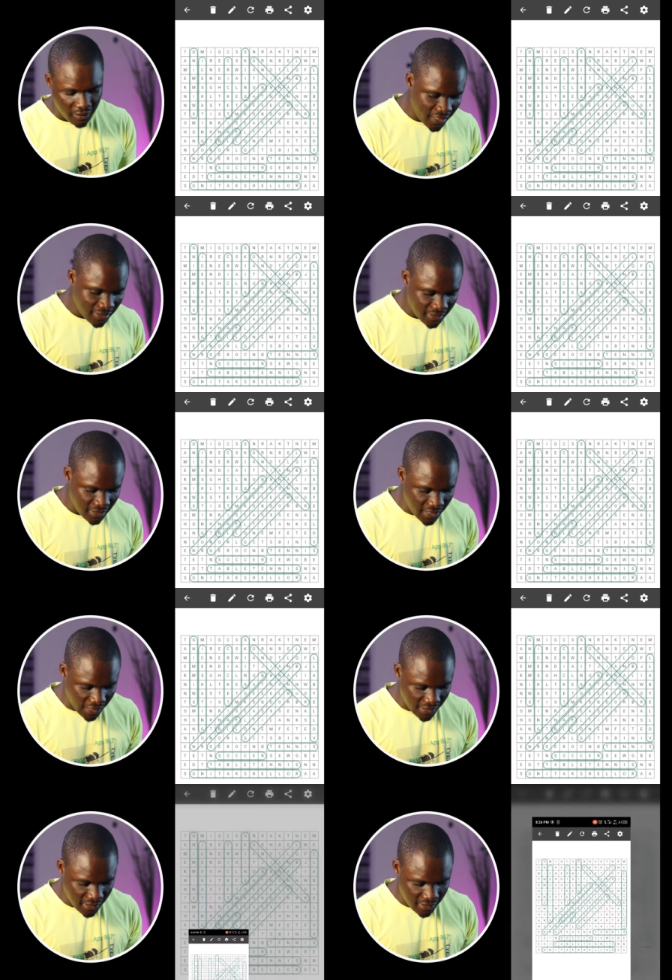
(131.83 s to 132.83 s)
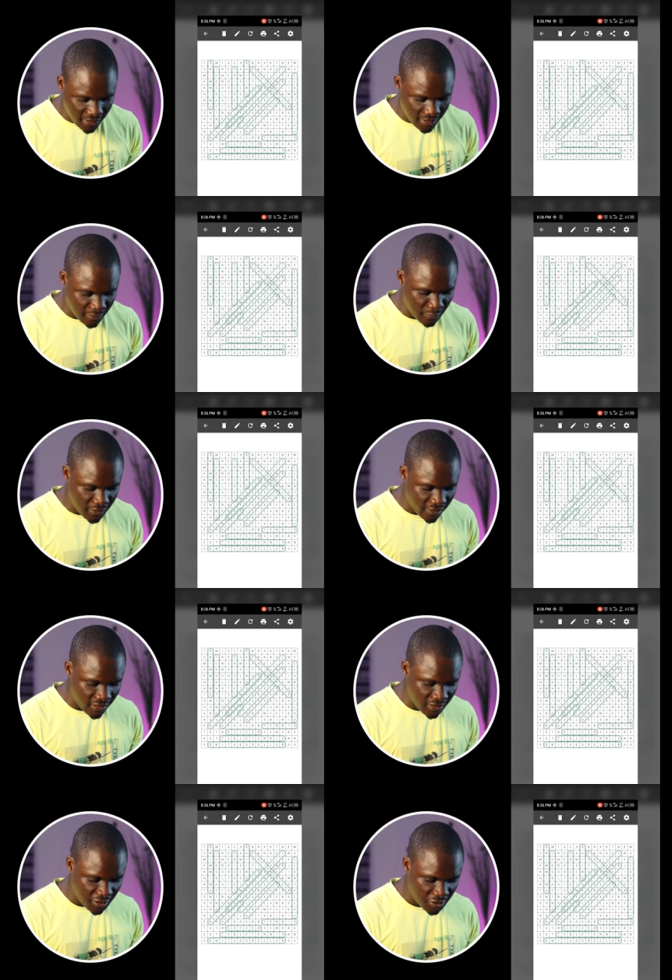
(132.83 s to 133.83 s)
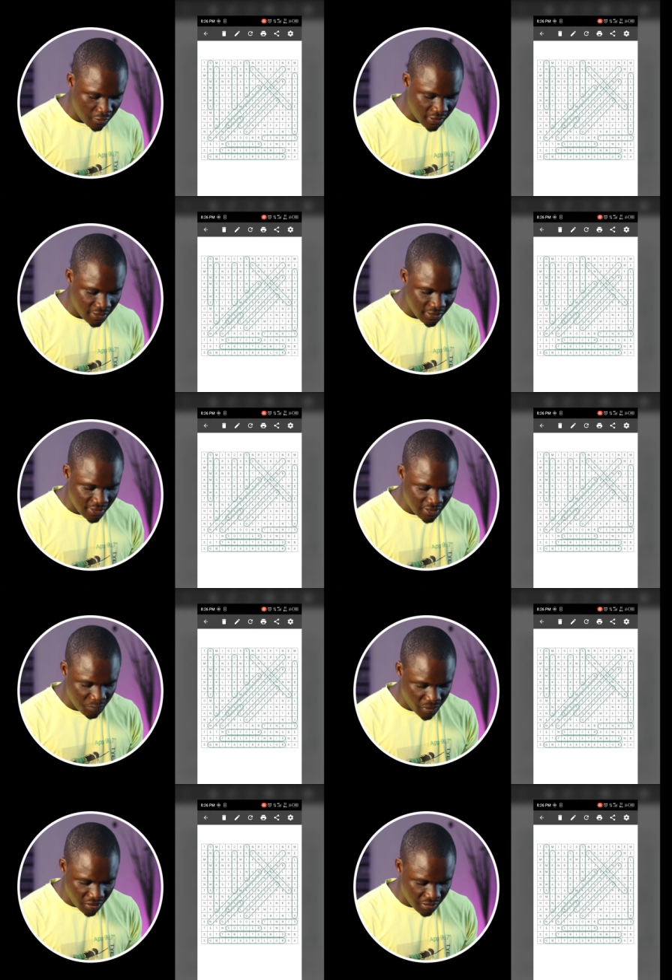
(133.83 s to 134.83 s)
The next thing I did is to screenshot this